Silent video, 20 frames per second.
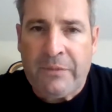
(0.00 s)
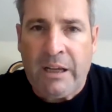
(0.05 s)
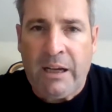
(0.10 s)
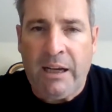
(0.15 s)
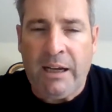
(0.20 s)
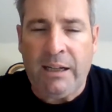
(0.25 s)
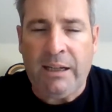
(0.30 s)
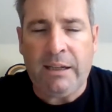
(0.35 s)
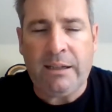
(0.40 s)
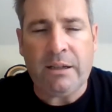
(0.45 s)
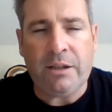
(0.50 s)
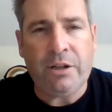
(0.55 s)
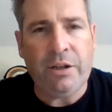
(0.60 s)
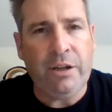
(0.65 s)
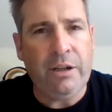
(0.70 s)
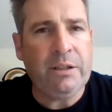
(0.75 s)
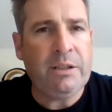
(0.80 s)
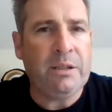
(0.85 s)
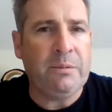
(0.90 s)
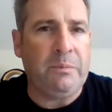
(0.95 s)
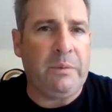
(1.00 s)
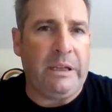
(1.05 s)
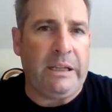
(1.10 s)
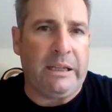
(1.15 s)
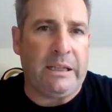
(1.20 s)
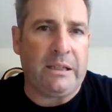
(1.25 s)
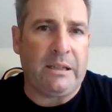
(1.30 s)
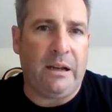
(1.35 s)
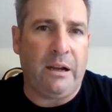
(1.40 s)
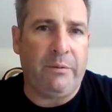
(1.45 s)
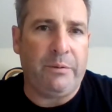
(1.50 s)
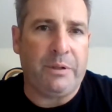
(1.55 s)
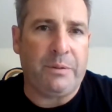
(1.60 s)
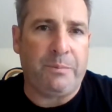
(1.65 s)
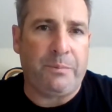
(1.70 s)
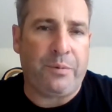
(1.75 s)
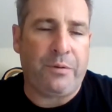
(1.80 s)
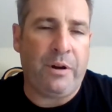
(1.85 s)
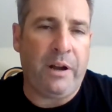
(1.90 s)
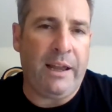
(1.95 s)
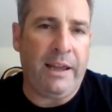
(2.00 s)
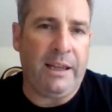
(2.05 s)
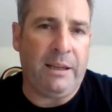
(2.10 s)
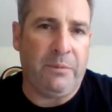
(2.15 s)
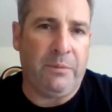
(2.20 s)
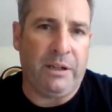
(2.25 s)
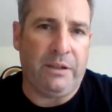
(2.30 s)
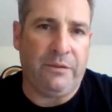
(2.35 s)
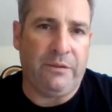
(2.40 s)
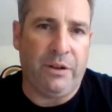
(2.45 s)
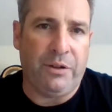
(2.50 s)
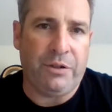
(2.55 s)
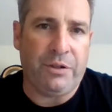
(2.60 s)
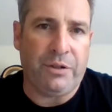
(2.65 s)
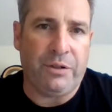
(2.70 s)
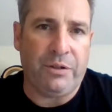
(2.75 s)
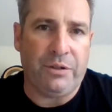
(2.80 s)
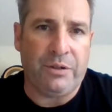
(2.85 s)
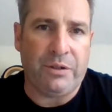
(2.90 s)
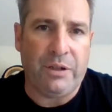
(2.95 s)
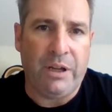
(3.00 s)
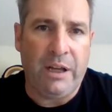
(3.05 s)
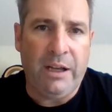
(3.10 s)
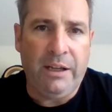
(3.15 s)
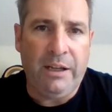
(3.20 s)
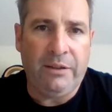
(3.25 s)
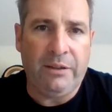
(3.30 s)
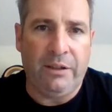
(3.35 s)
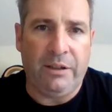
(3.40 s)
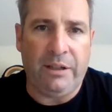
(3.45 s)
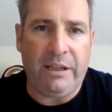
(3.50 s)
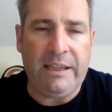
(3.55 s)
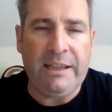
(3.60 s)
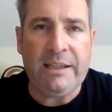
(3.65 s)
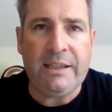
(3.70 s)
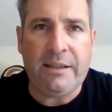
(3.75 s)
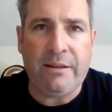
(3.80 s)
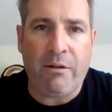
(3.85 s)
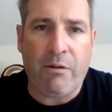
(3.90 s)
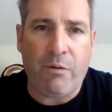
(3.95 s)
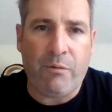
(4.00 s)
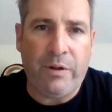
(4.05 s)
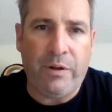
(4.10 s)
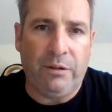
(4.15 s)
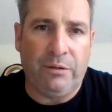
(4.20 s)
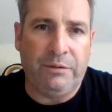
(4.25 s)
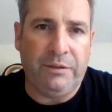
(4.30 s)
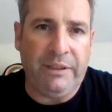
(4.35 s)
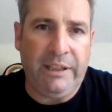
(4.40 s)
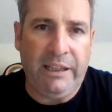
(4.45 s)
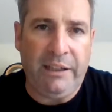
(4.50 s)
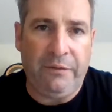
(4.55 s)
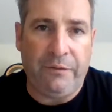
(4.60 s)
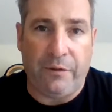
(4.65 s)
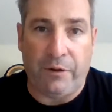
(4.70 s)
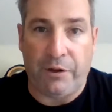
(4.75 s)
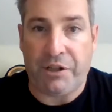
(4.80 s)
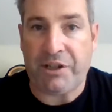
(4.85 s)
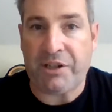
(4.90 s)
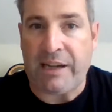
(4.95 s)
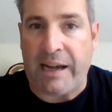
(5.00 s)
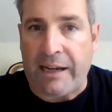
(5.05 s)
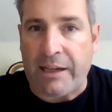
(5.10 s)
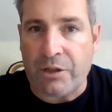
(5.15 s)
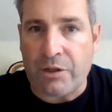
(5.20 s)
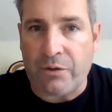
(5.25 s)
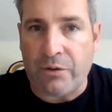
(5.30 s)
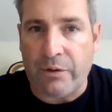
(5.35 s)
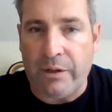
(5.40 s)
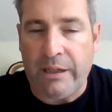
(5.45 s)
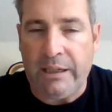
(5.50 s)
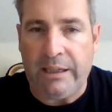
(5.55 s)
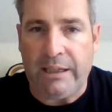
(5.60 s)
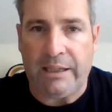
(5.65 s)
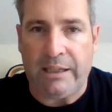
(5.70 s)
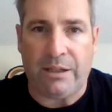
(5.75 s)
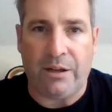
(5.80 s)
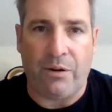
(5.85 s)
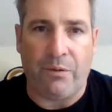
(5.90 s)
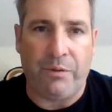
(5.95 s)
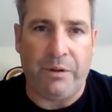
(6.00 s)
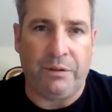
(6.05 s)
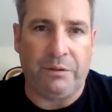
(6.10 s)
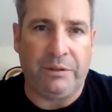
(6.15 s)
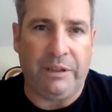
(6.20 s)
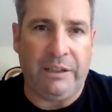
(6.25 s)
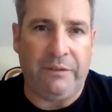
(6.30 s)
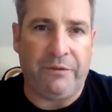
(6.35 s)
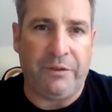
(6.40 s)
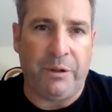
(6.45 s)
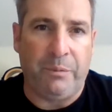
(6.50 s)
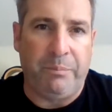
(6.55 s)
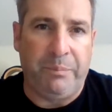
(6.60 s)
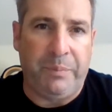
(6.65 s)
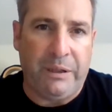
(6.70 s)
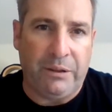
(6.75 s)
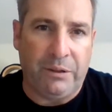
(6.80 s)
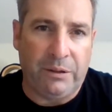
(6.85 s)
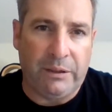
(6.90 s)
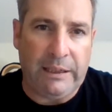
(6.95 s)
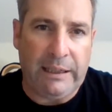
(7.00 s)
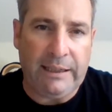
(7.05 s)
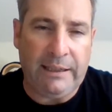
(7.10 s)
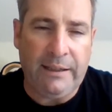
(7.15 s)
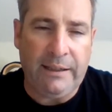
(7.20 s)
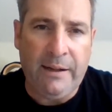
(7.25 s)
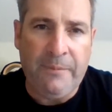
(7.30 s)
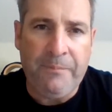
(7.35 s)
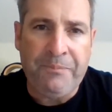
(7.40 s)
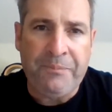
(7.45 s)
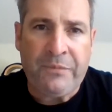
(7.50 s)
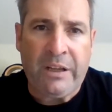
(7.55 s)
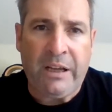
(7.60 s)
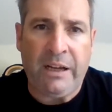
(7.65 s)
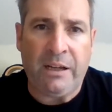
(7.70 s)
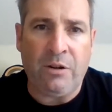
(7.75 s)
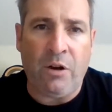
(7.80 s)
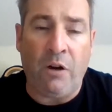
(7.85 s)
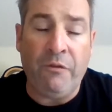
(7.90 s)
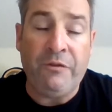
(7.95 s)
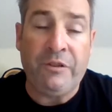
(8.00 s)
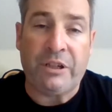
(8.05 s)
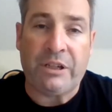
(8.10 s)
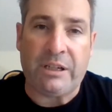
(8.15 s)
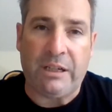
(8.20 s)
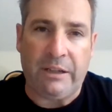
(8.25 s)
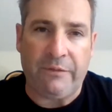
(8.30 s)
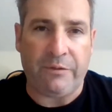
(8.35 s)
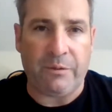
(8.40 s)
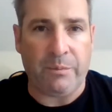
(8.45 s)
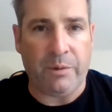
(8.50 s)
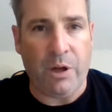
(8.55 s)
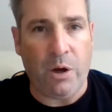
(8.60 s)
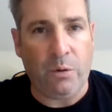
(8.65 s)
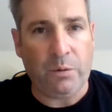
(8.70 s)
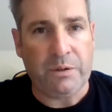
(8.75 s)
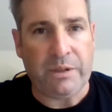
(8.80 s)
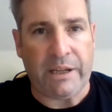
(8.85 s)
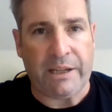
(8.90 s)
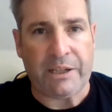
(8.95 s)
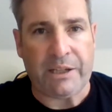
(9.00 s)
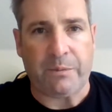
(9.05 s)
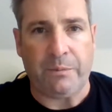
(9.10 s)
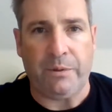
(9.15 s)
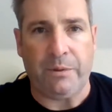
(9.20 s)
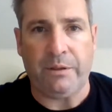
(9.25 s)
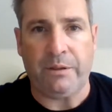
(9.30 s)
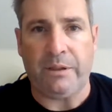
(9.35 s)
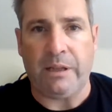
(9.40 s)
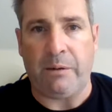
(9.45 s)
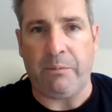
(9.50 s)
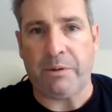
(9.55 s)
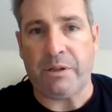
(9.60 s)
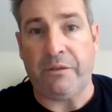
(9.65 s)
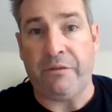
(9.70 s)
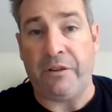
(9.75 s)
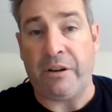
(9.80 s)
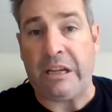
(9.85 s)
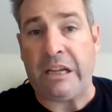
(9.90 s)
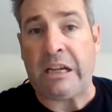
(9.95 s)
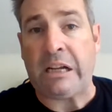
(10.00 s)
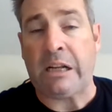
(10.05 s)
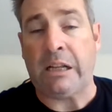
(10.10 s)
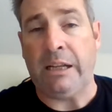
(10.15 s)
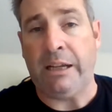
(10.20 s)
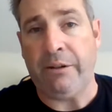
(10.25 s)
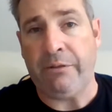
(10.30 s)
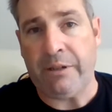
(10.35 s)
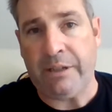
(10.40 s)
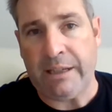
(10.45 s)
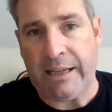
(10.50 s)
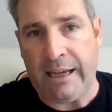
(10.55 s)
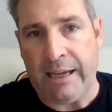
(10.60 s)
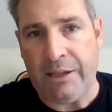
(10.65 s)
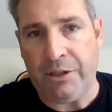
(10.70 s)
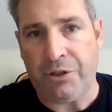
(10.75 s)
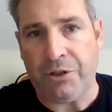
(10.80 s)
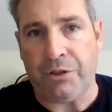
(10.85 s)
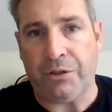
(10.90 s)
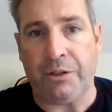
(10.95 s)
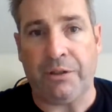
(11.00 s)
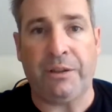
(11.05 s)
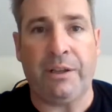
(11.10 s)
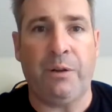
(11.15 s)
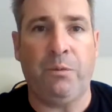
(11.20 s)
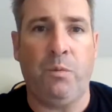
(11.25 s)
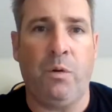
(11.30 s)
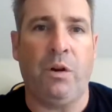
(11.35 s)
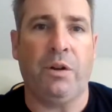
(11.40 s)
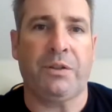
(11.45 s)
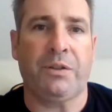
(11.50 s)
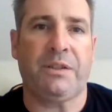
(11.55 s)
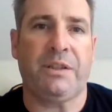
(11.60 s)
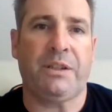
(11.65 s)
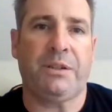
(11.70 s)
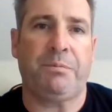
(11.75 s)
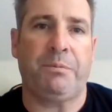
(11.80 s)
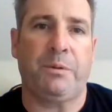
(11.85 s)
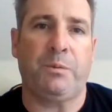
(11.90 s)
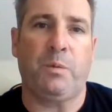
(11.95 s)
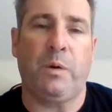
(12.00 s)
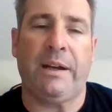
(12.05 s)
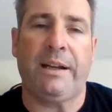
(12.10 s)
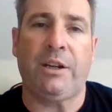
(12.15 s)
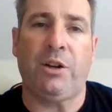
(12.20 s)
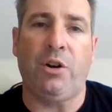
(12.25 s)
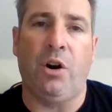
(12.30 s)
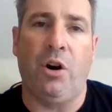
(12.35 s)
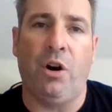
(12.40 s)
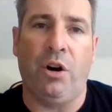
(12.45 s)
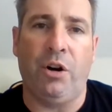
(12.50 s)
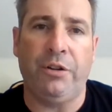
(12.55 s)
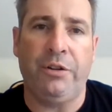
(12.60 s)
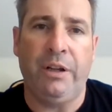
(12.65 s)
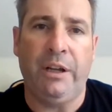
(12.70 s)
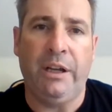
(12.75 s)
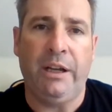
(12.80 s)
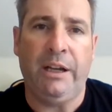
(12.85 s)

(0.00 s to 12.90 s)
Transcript: And it occurred to me as I was praying in my devotions that is there a real need for a sanctuary? Is there a real need for a building? And obviously from the Old Testament, that was a very clear indication that there was. This was where God